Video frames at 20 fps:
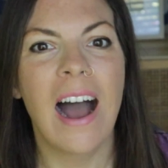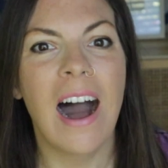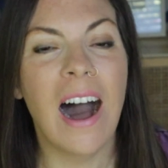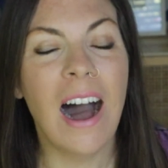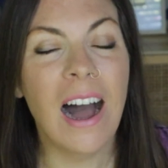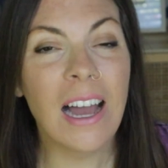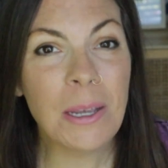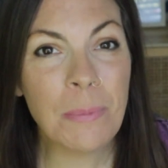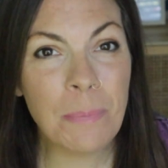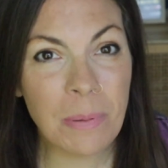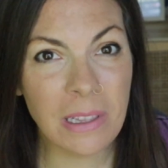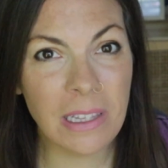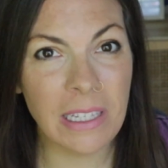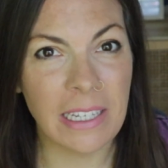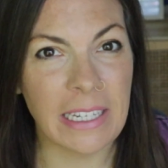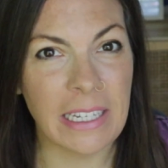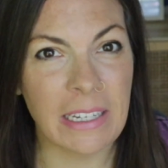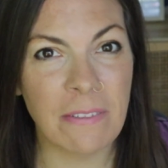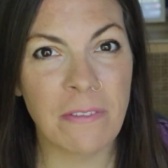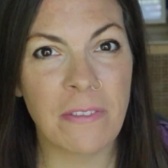I
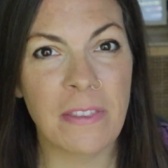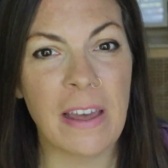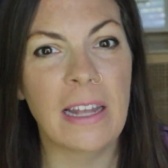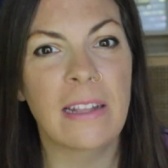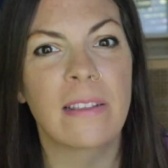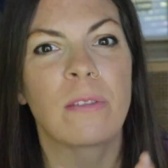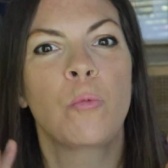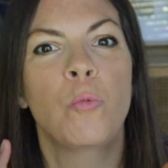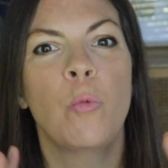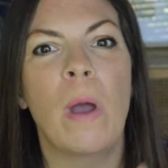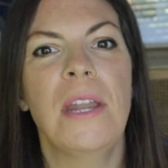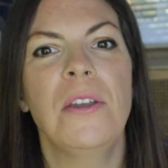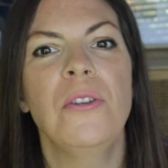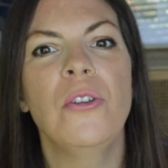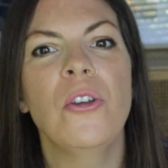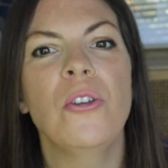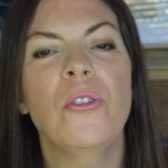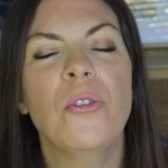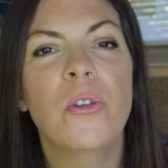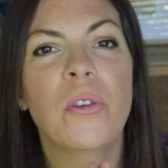believe that when
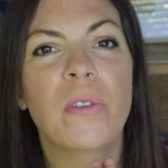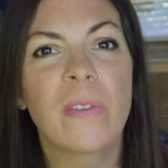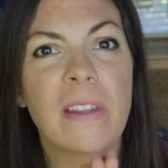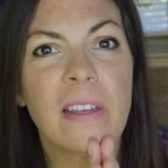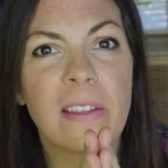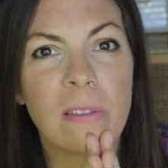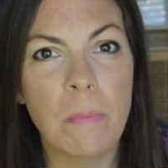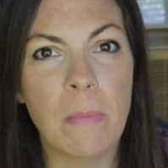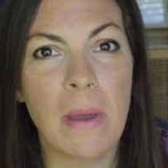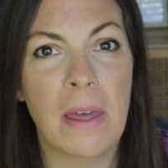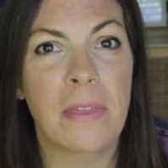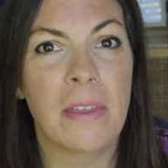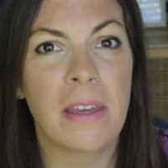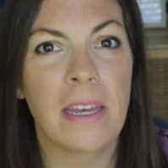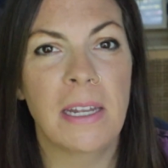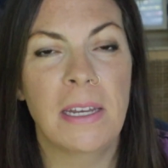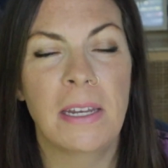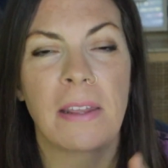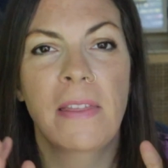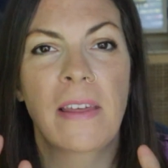you use this
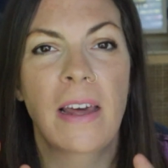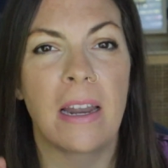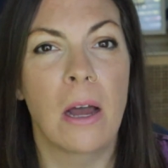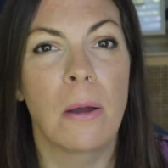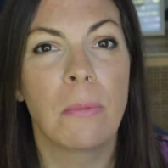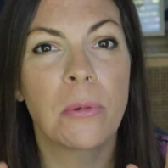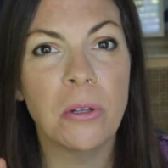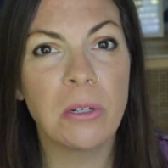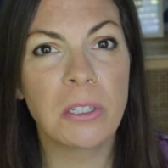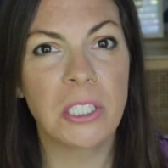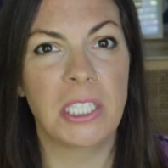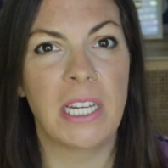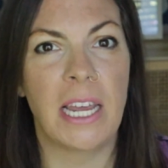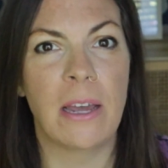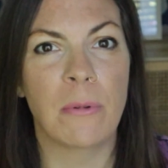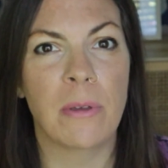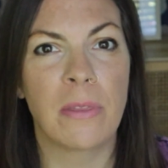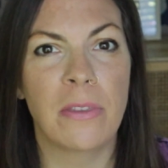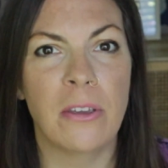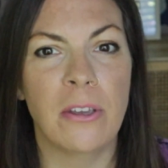method that I'm going to share
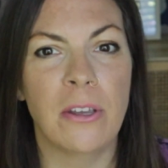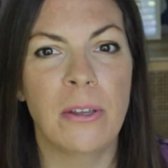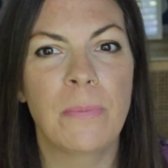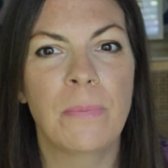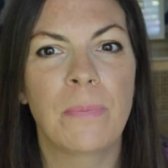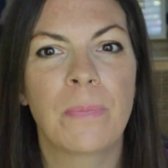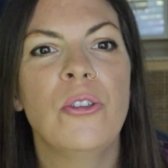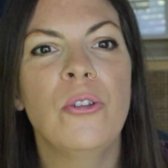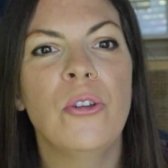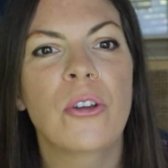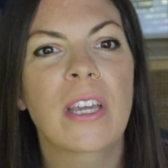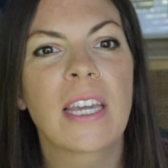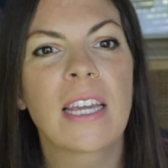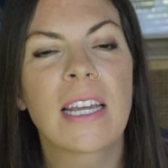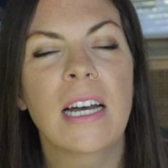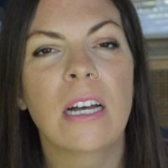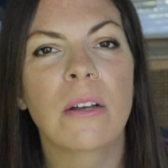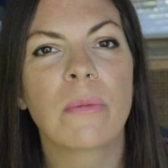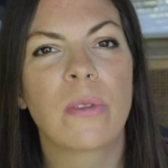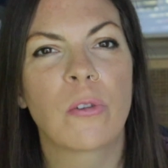with you, you can
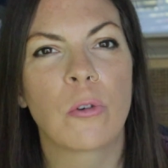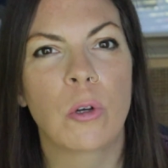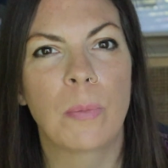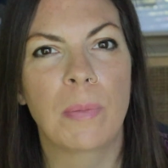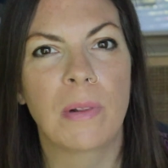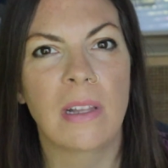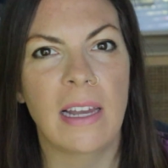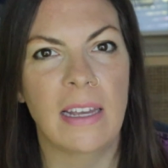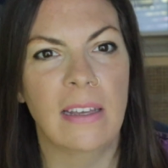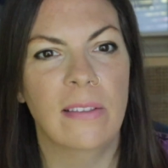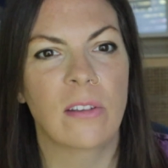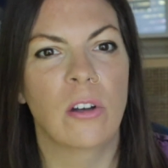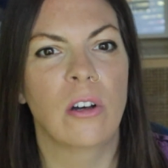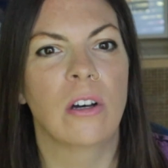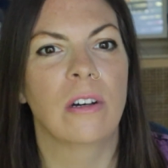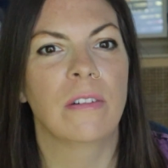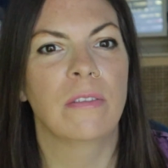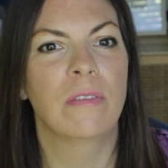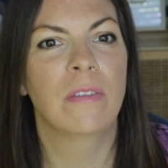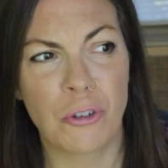come to a place
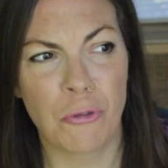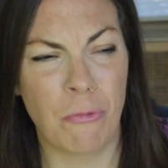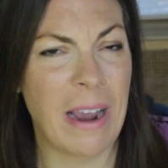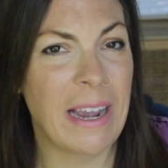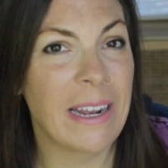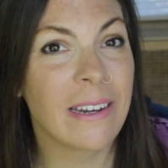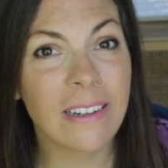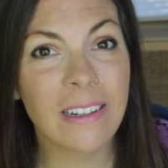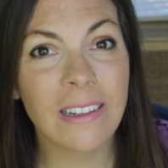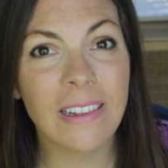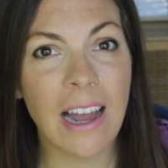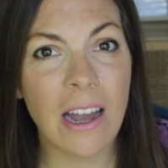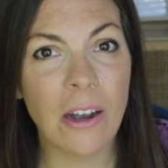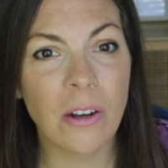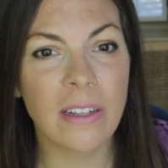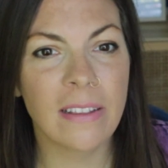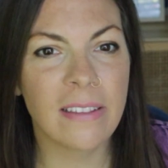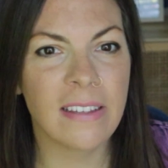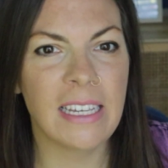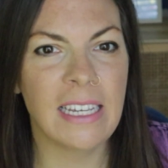of greater
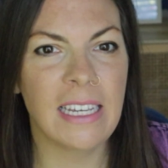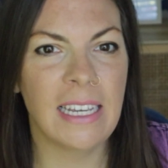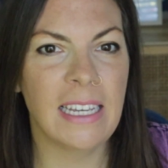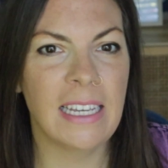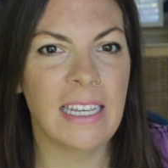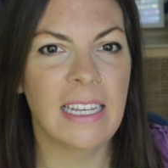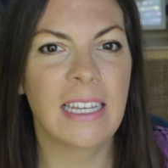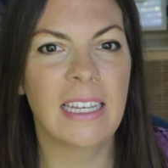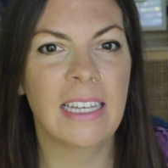clarity,